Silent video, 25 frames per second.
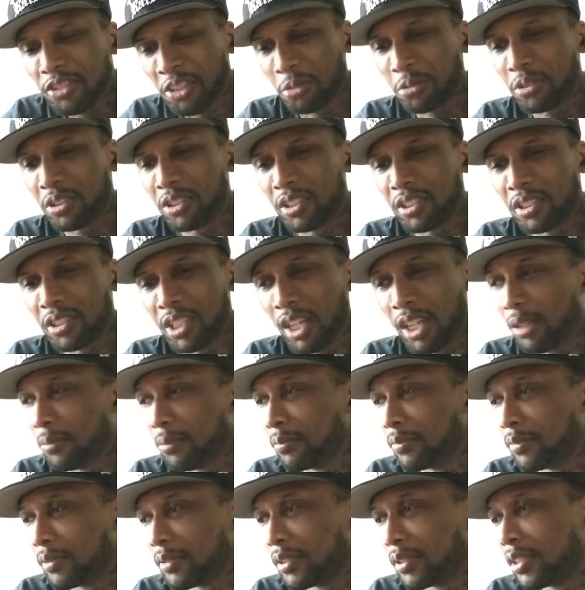So good,
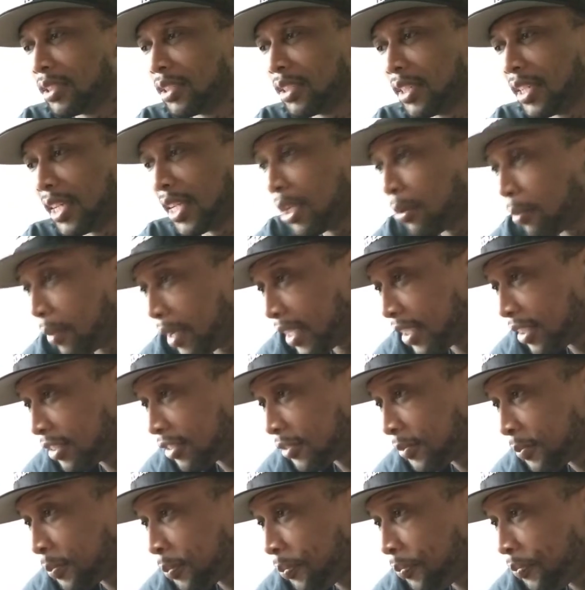yum.
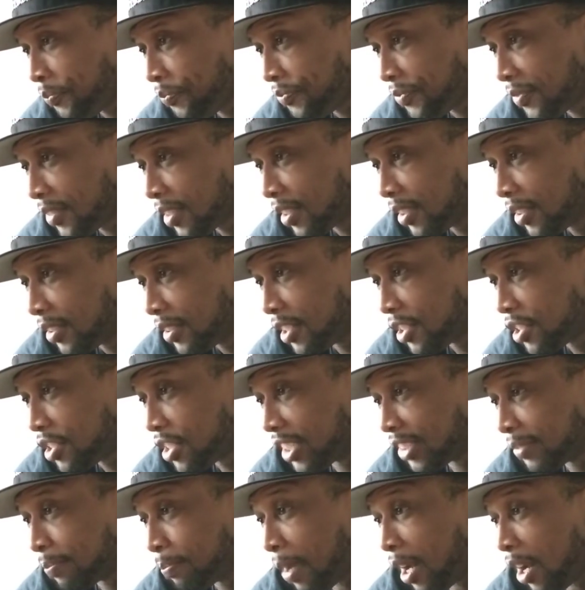Anyways,
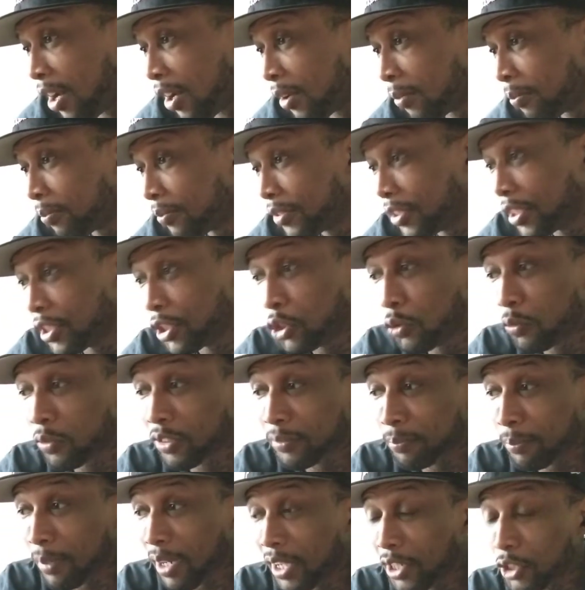this shit's bomb. Then you
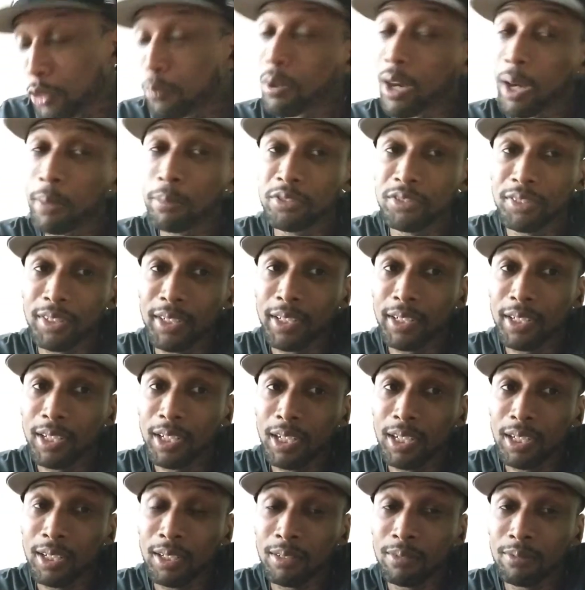responded, you probably
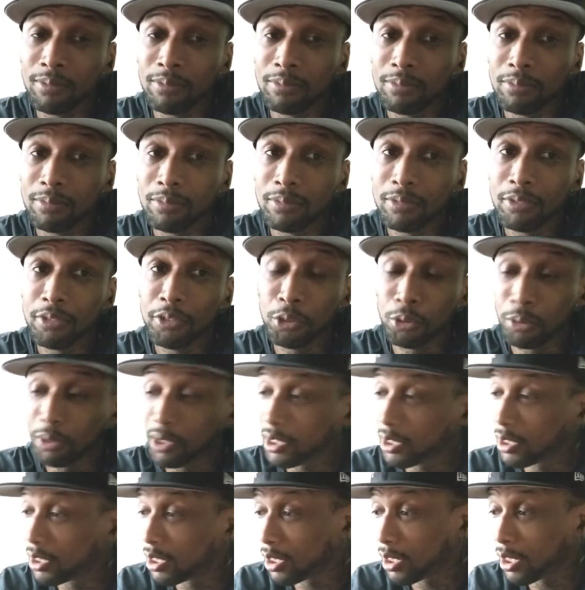said, um,
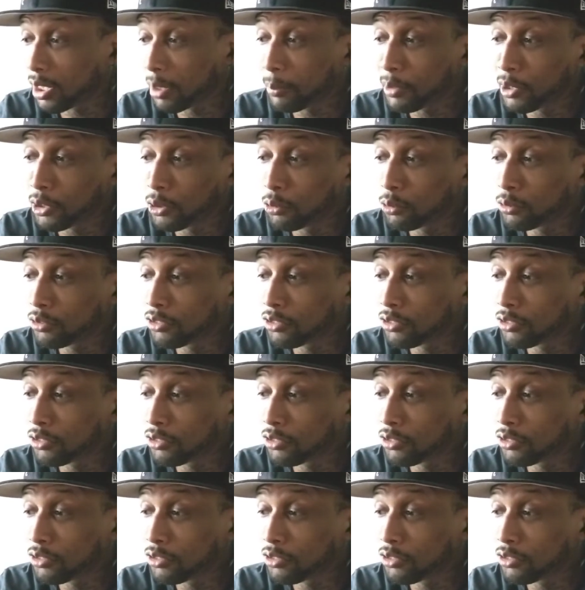new heat, I mean,